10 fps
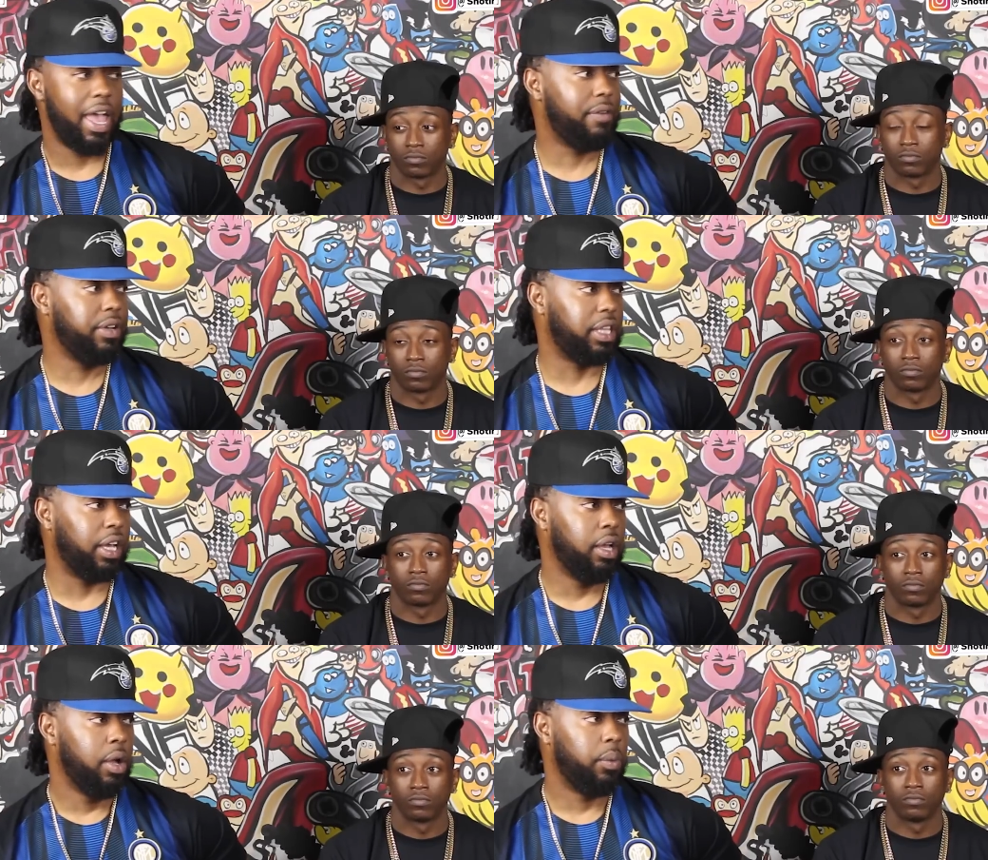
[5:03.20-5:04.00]

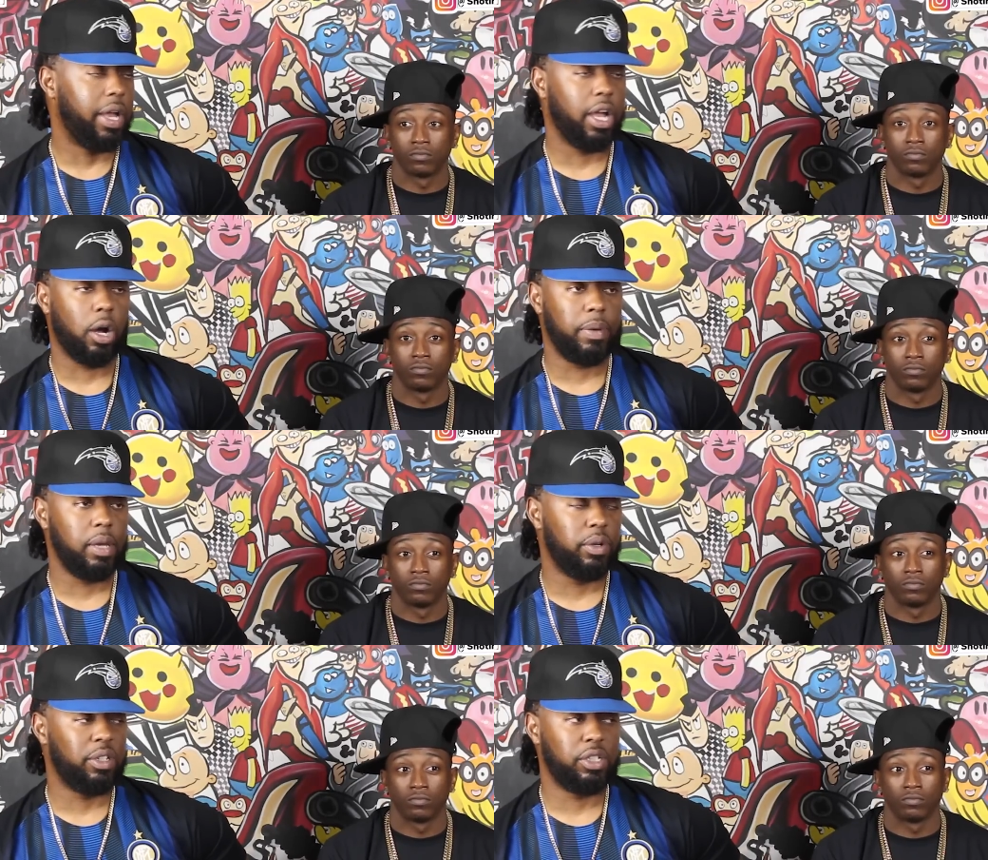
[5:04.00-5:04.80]
Speaker 1: everything. When ARP
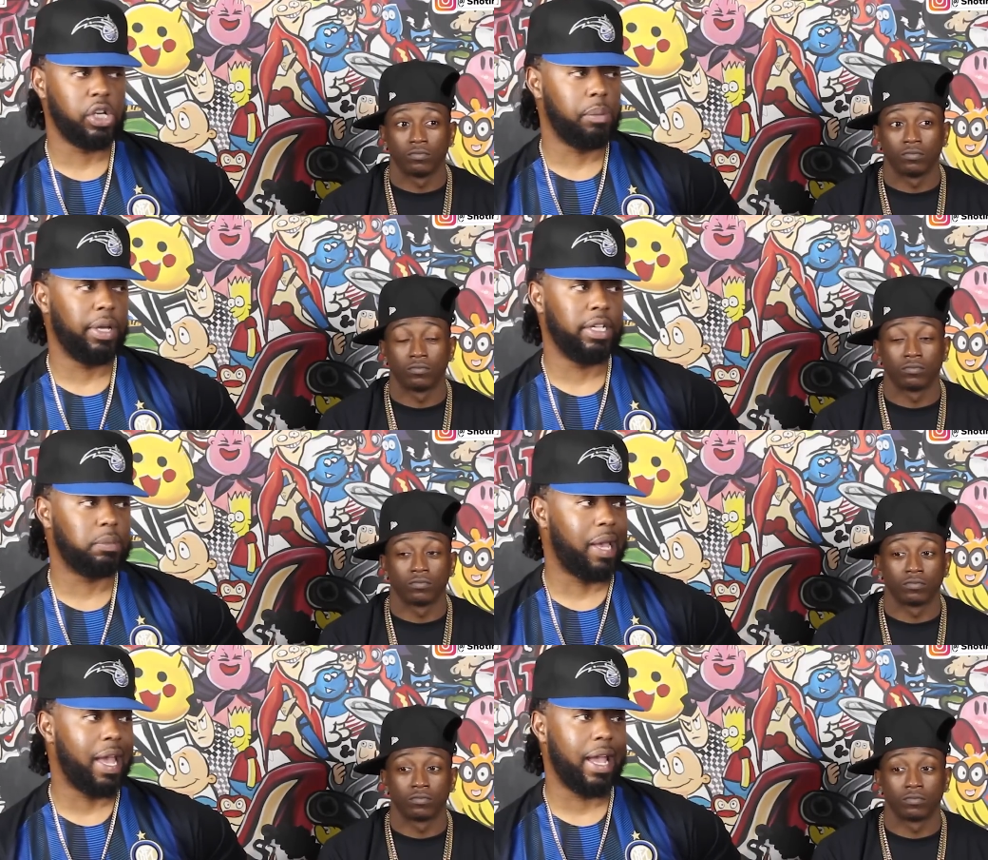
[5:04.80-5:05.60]
would jump in his
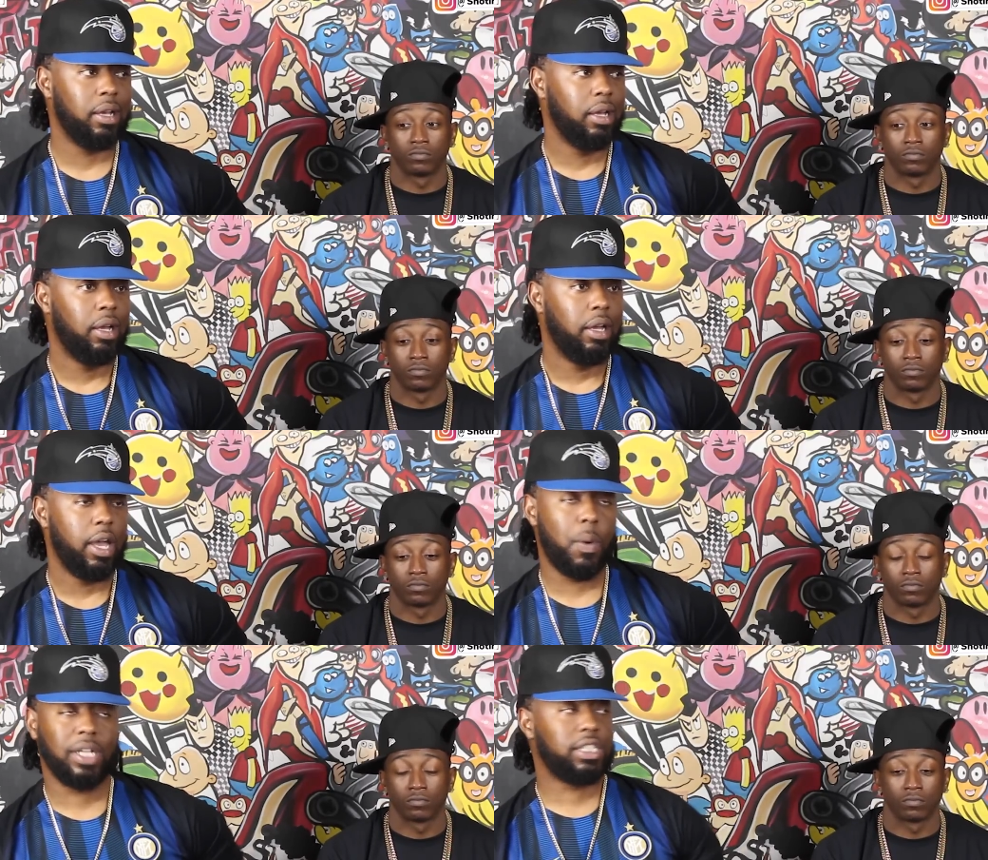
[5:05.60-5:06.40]
bag,
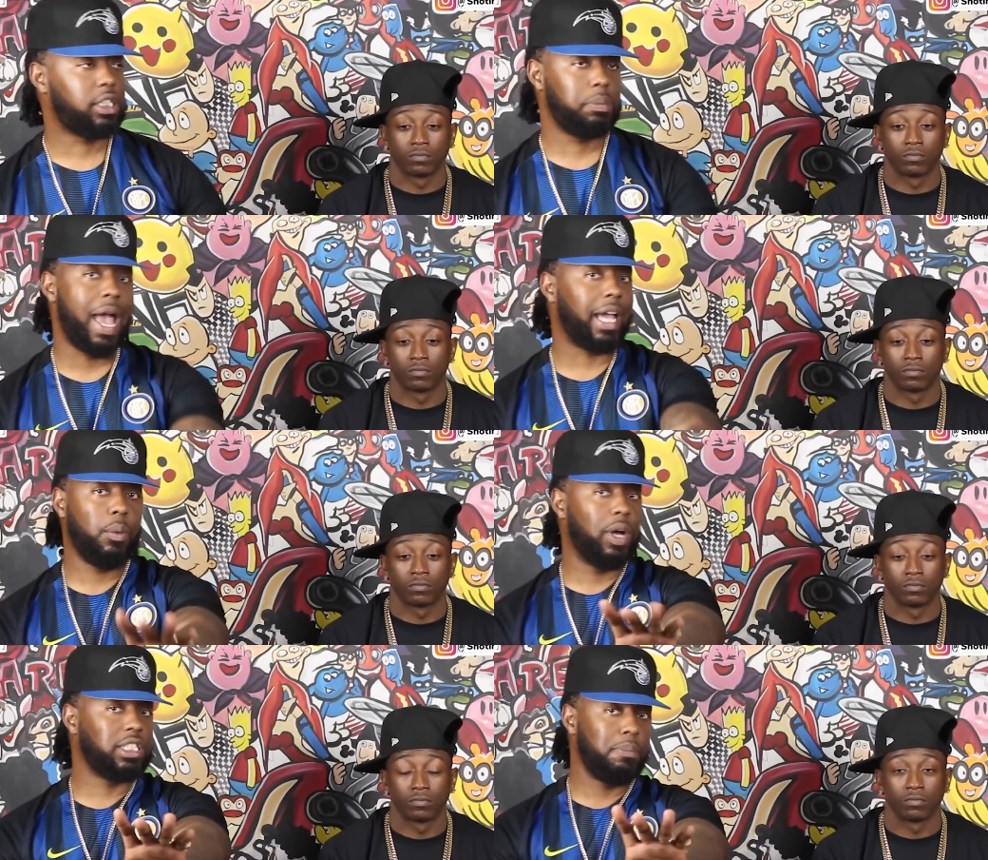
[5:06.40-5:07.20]
it wasn't Smack,
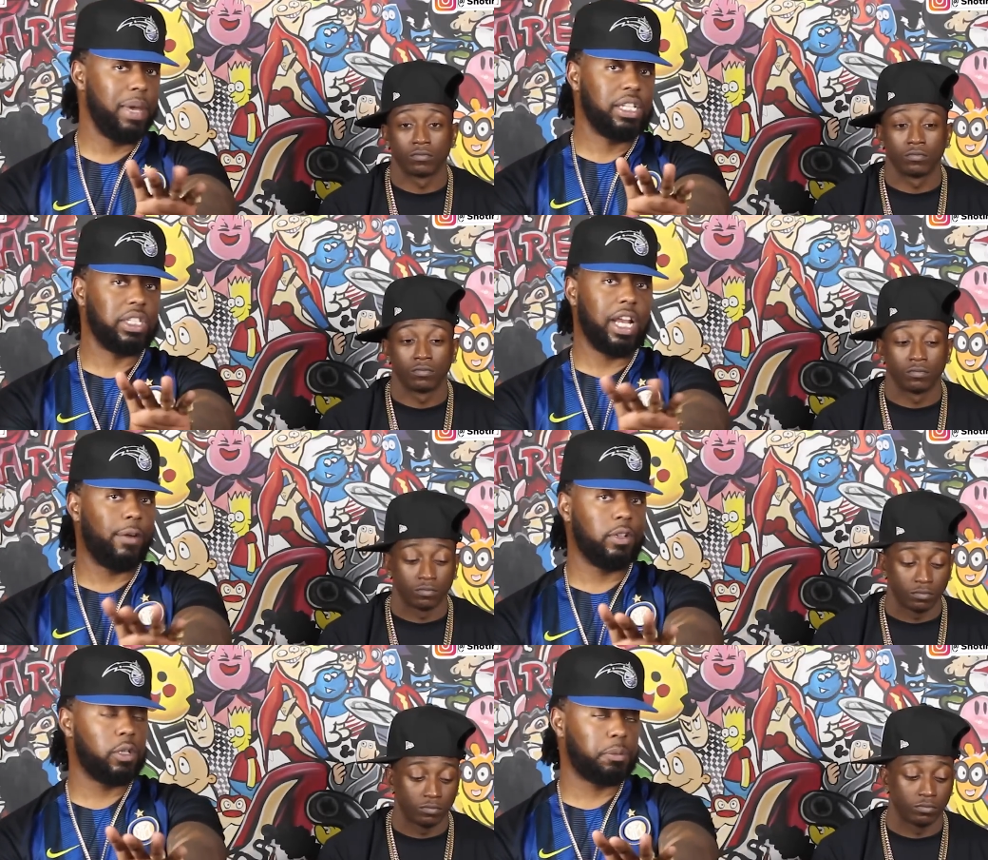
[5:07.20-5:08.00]
it wasn't Beasley
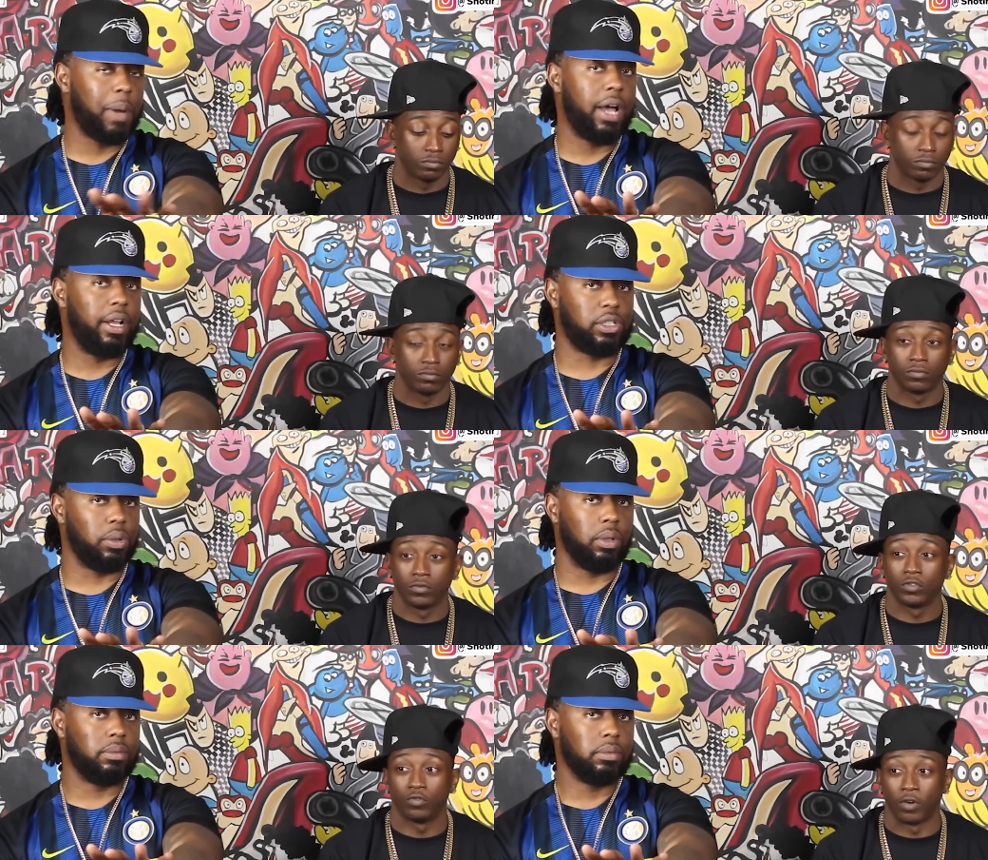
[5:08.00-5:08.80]
that was responding
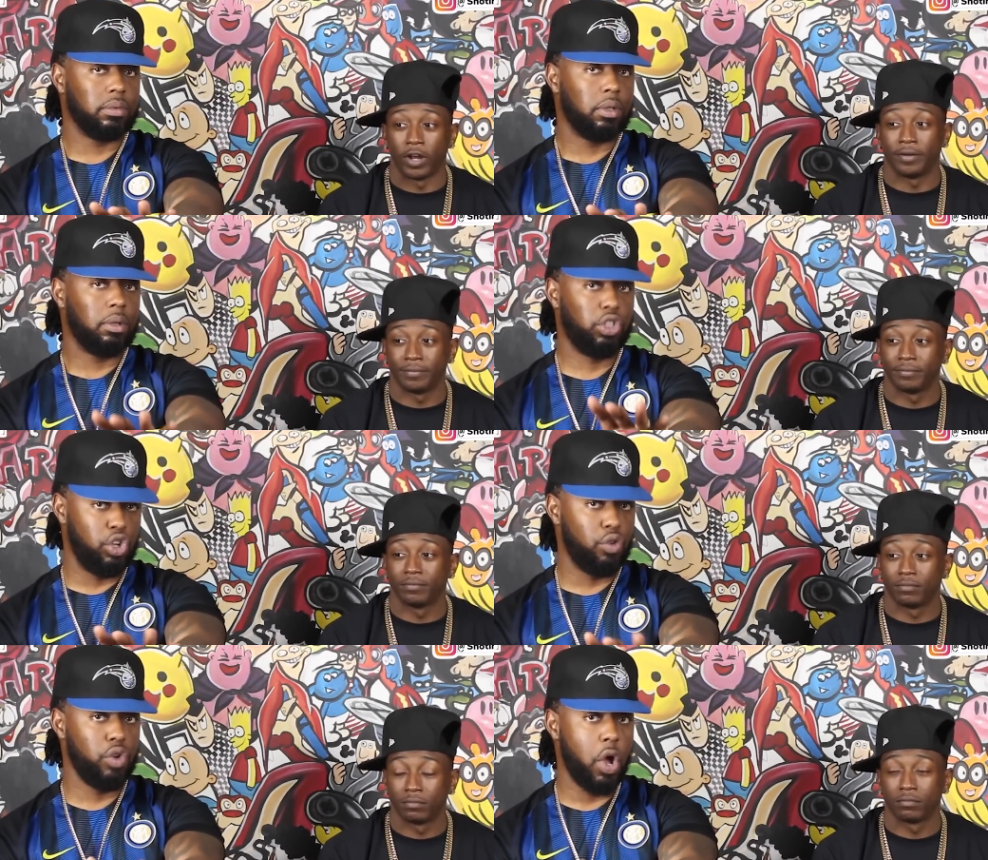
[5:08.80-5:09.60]
to him. Right.
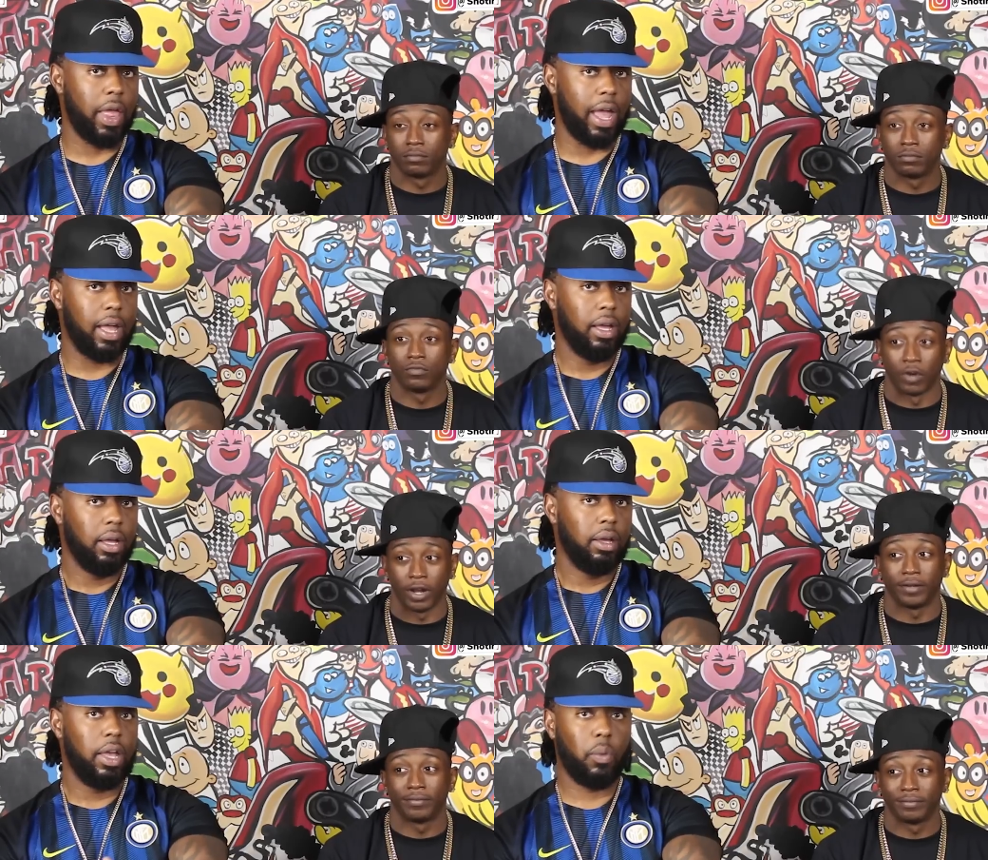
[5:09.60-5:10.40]
You know that.
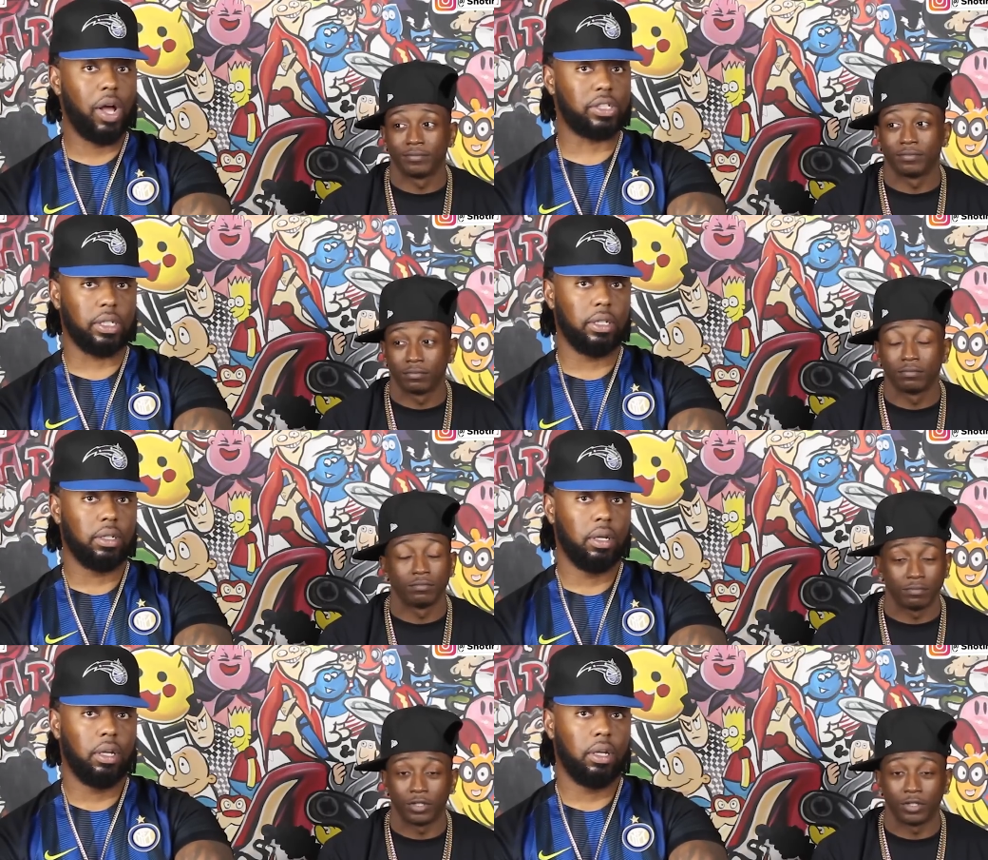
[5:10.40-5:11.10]
Right. It wasn't.